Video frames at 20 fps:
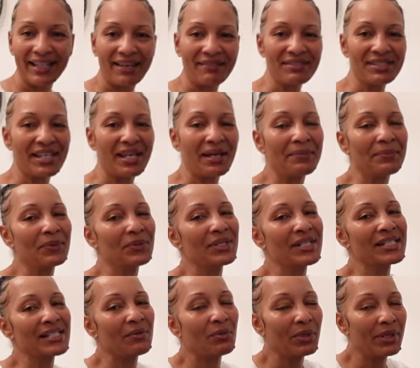lifestyle
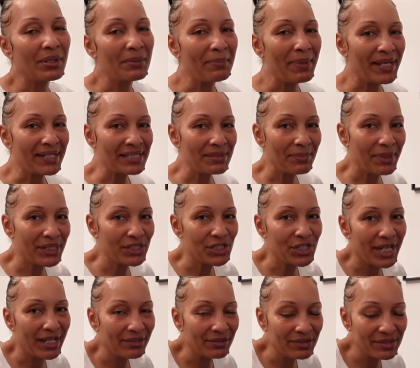beauties, and welcome back to my
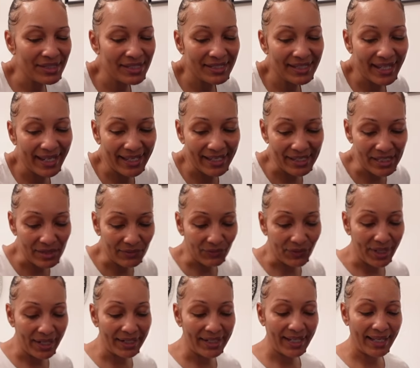channel. Today is
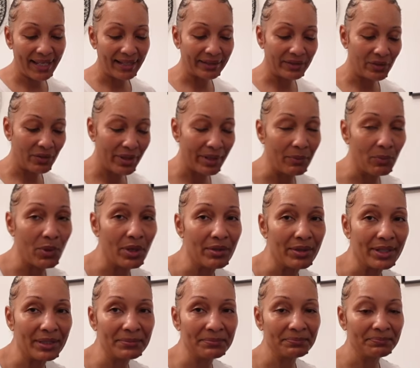Friday. Hello and
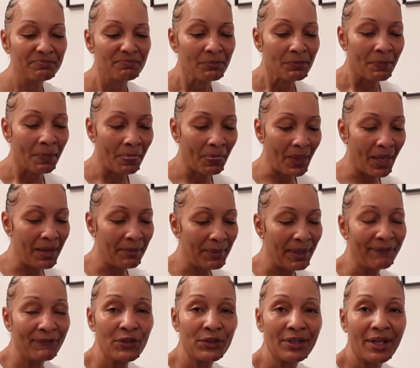welcome.
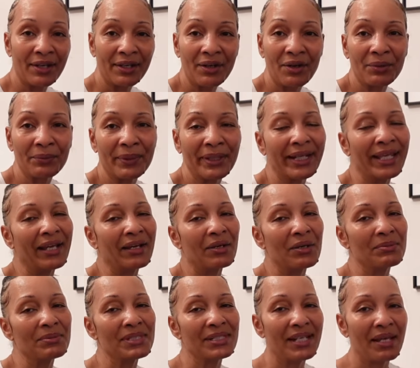If you're not already, I
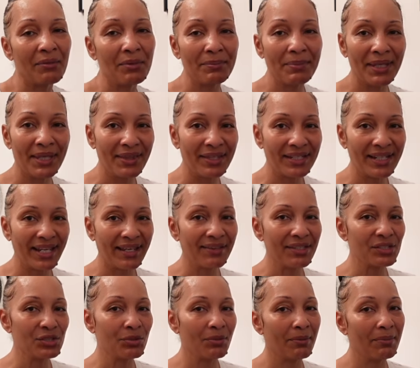hope today will be the day
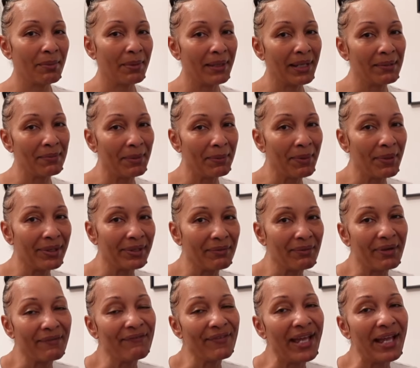that you will become a part of
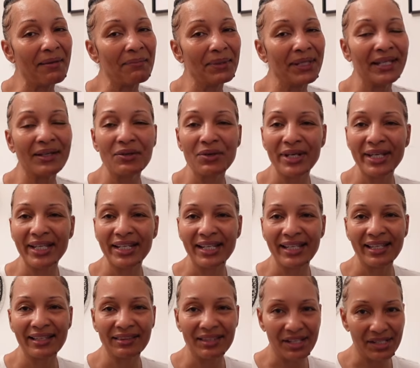our family. Go ahead and
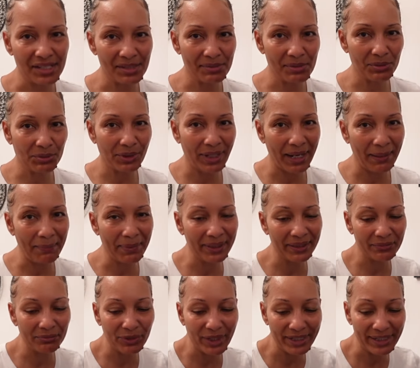hit that subscribe
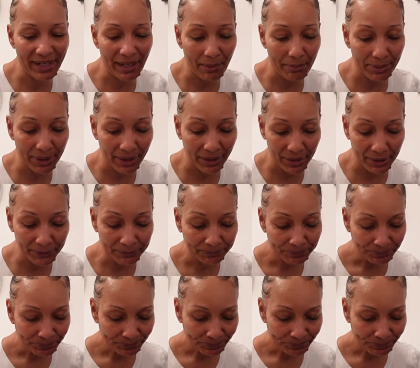button right down below.